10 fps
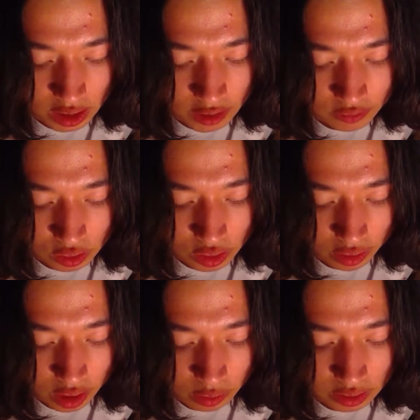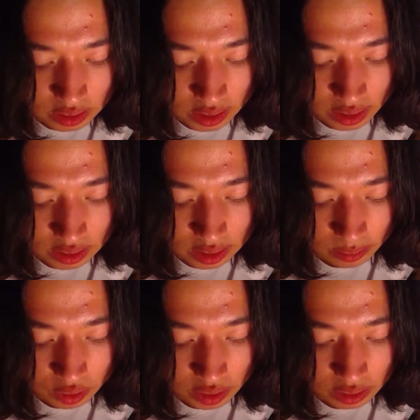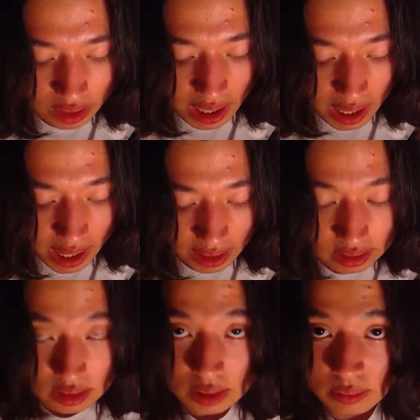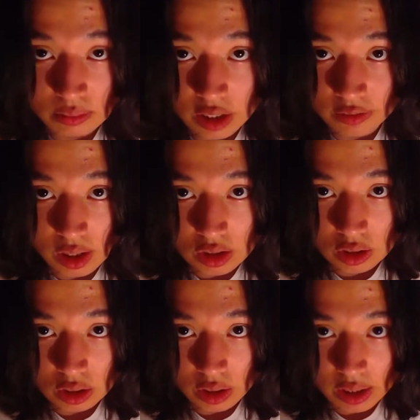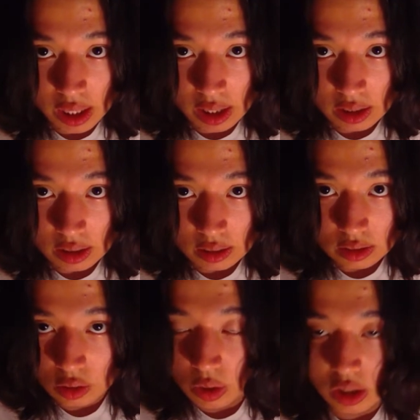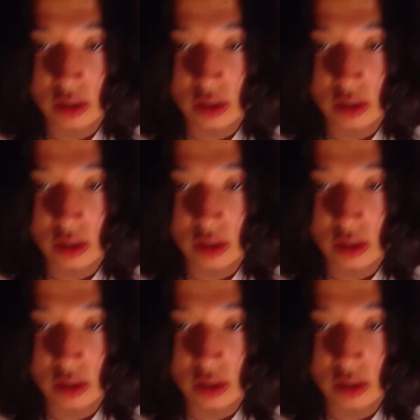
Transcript: If you don't know what to say to someone, ask them if they're doing okay. The word